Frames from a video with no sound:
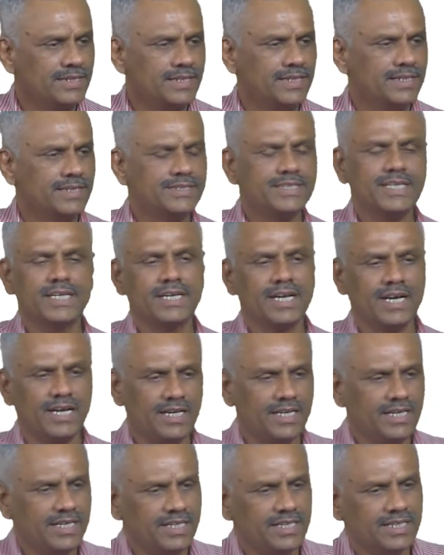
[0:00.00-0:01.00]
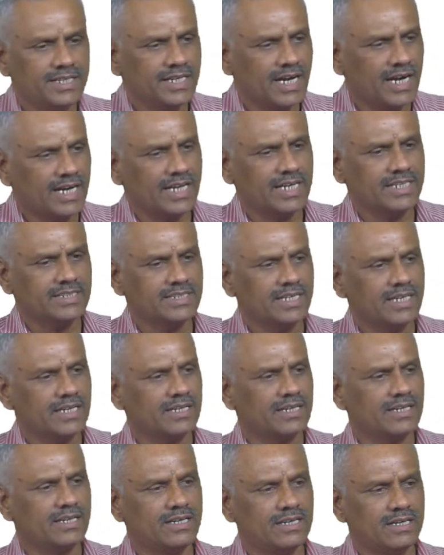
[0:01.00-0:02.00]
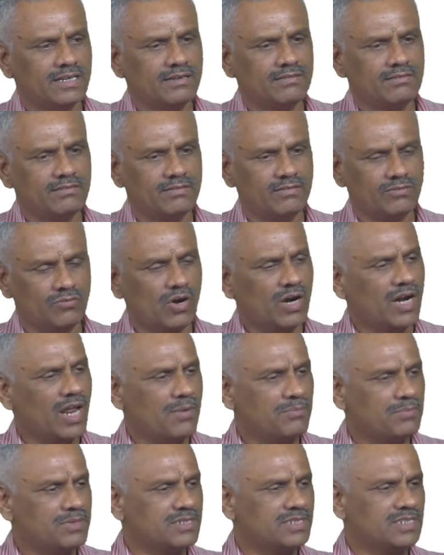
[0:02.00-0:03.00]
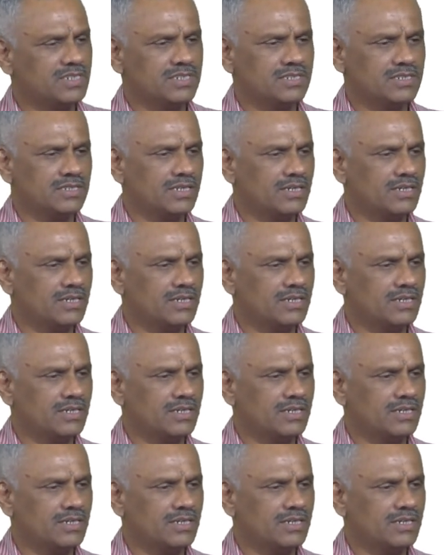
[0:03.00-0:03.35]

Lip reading: Generally in condenser what happens is